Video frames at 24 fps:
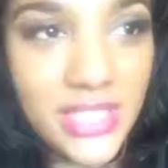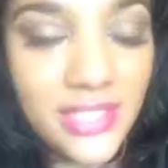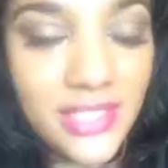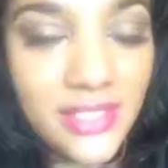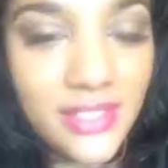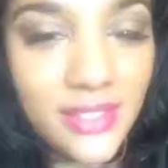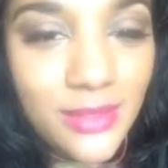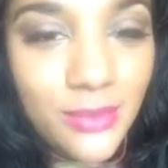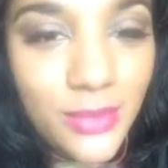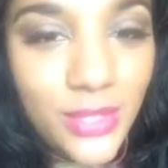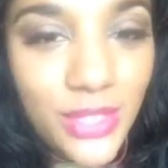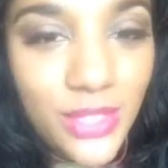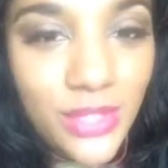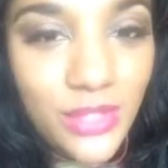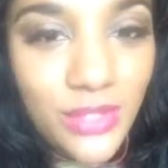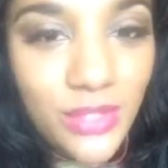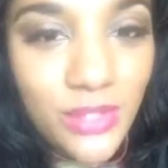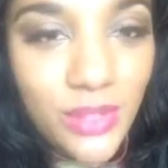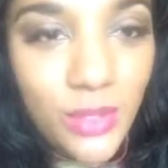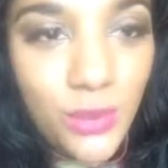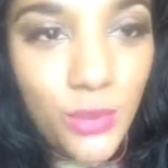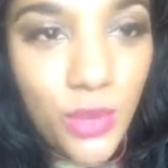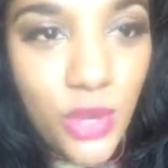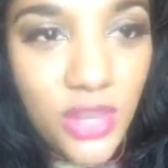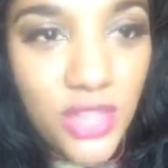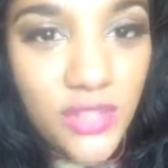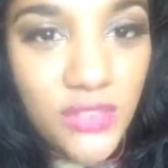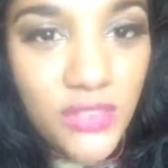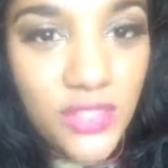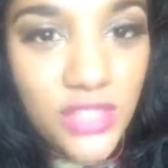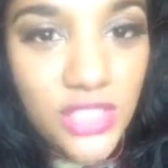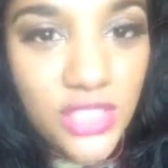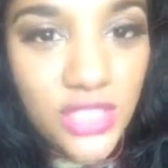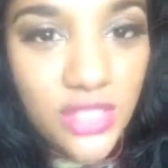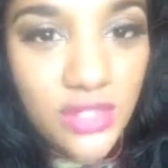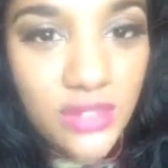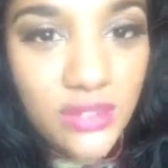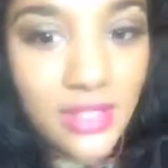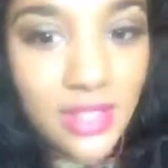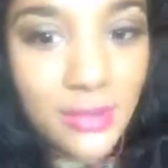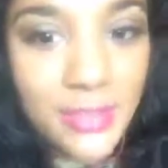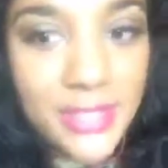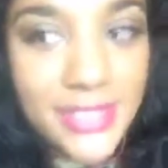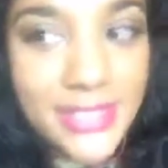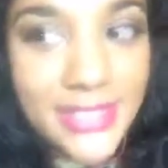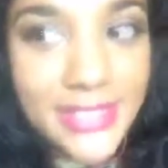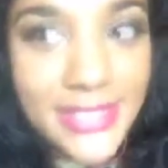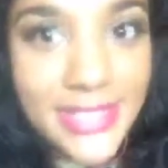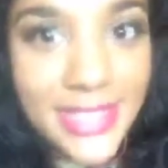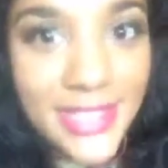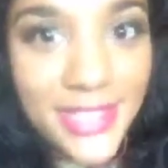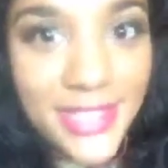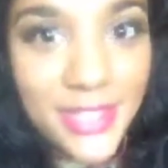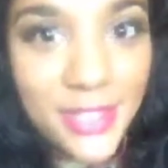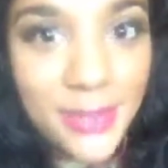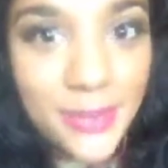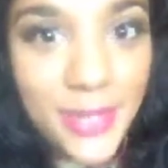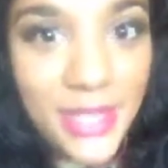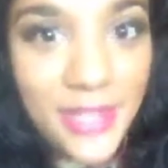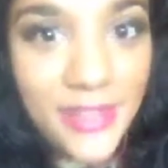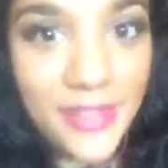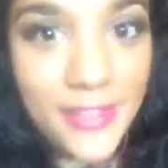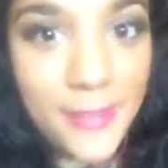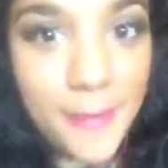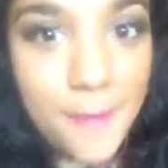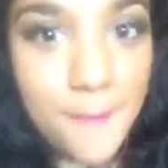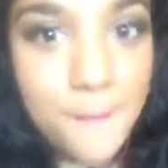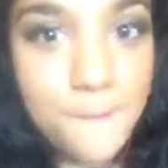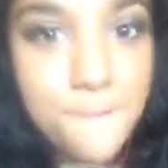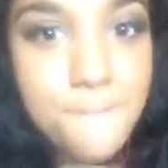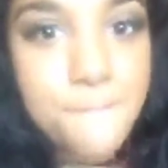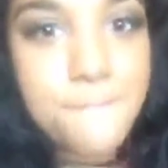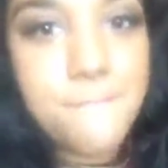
Season being a part of the show. I'm excited about it.